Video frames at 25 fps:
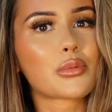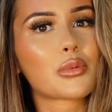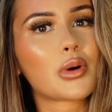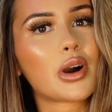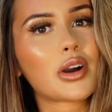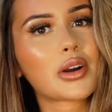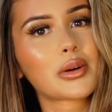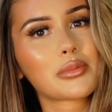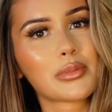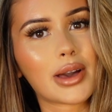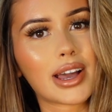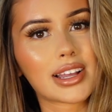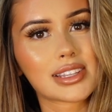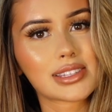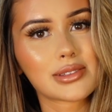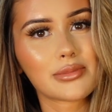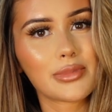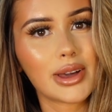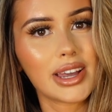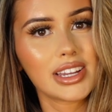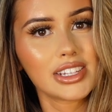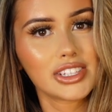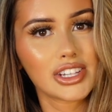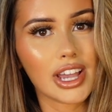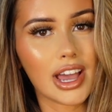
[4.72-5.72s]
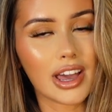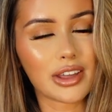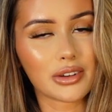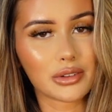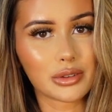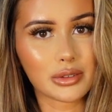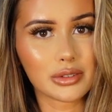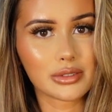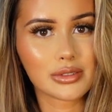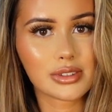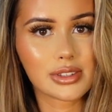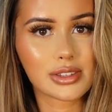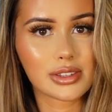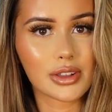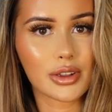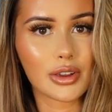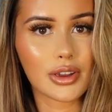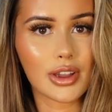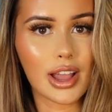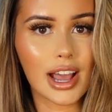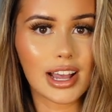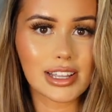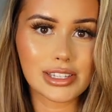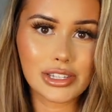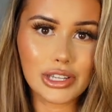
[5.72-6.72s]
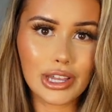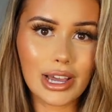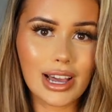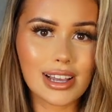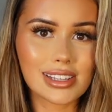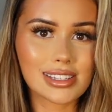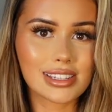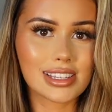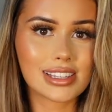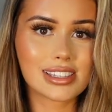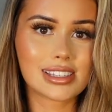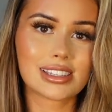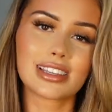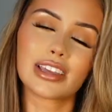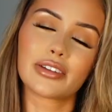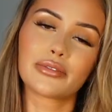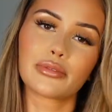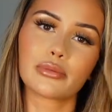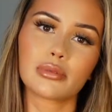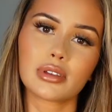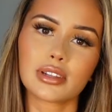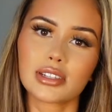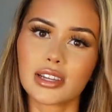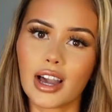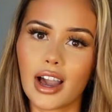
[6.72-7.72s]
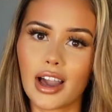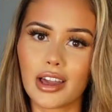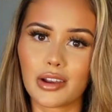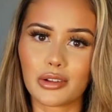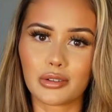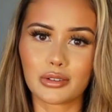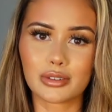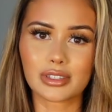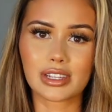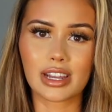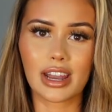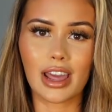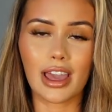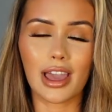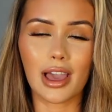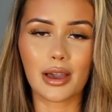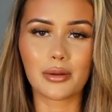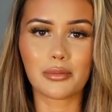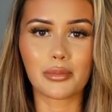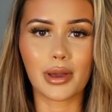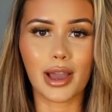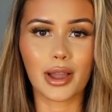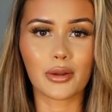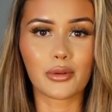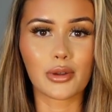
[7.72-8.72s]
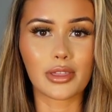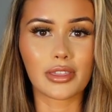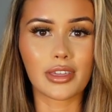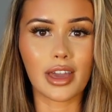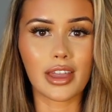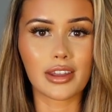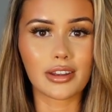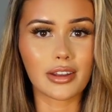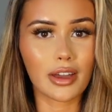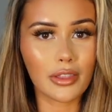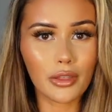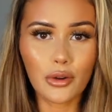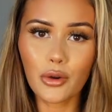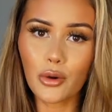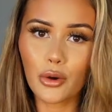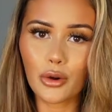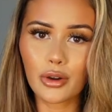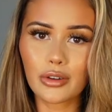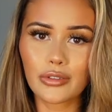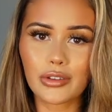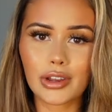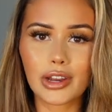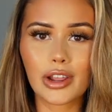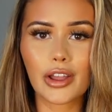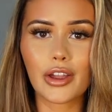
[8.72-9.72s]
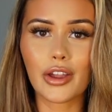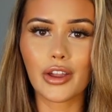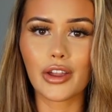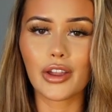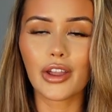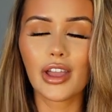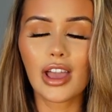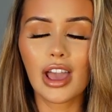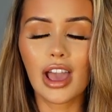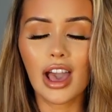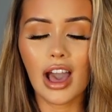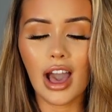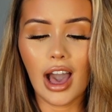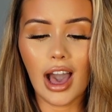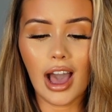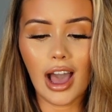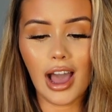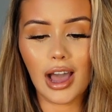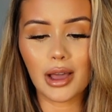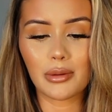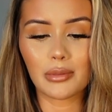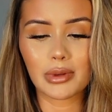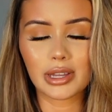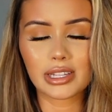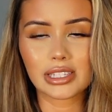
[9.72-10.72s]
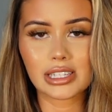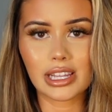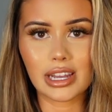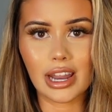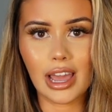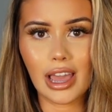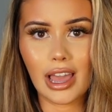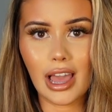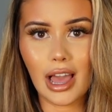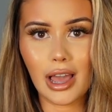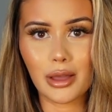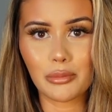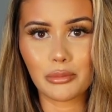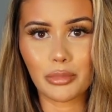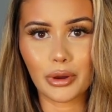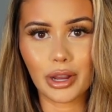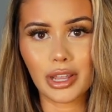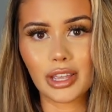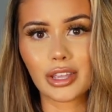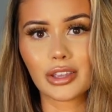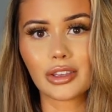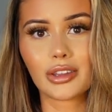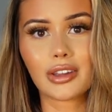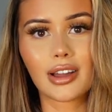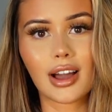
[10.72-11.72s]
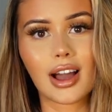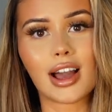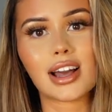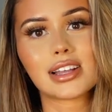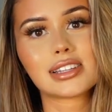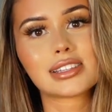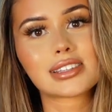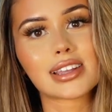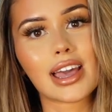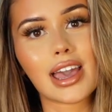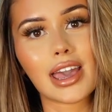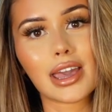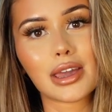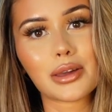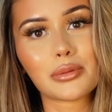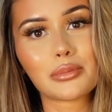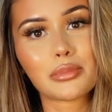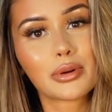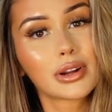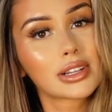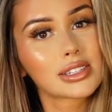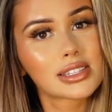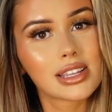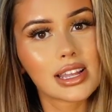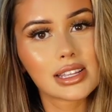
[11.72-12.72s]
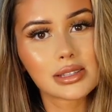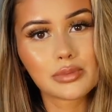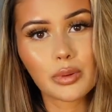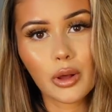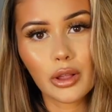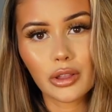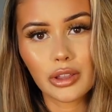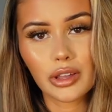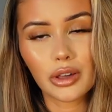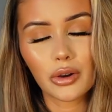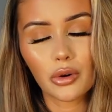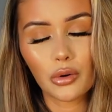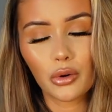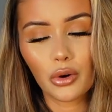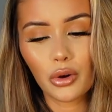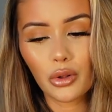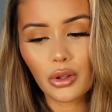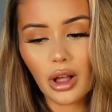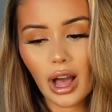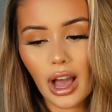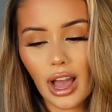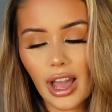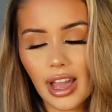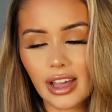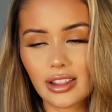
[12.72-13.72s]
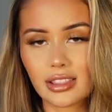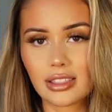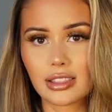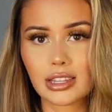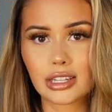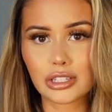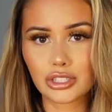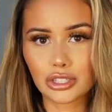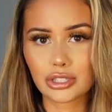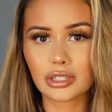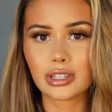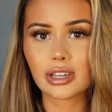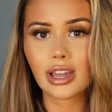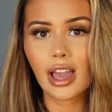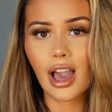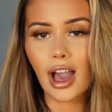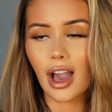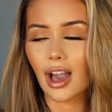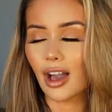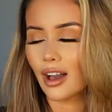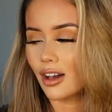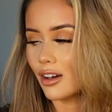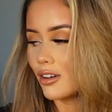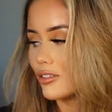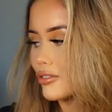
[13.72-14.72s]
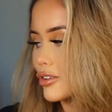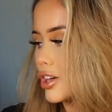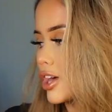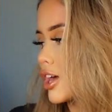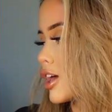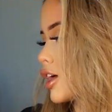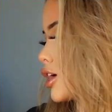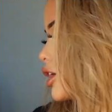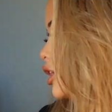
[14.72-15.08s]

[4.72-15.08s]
welcome back to my channel so as you guys can see from the title today i'm back with another haul video um today i'm bringing you guys a princess polly haul i literally have